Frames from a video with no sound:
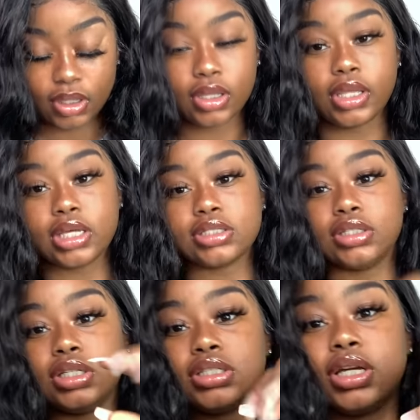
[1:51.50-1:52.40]
Yeah, so
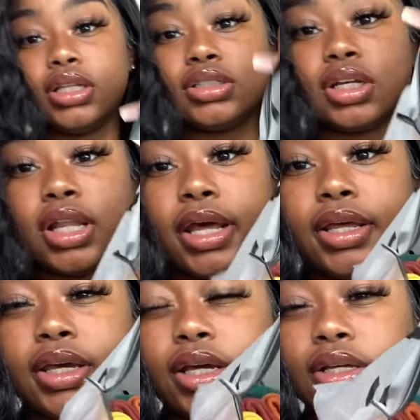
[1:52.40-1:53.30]
these colors are
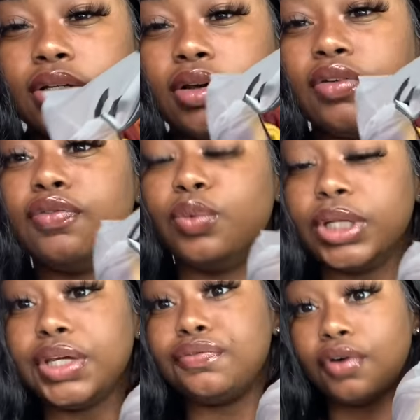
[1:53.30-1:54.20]
like
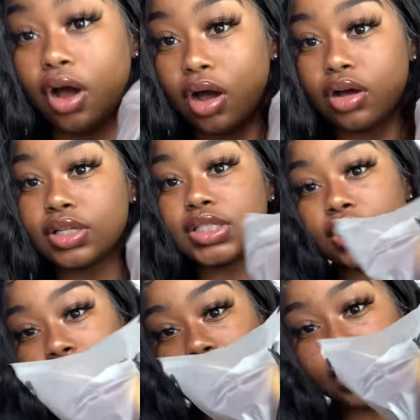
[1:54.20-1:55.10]
really fall, so
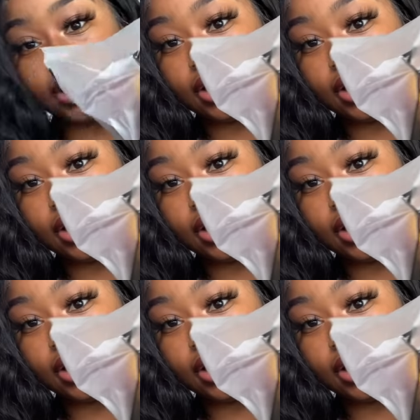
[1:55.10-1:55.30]
yeah.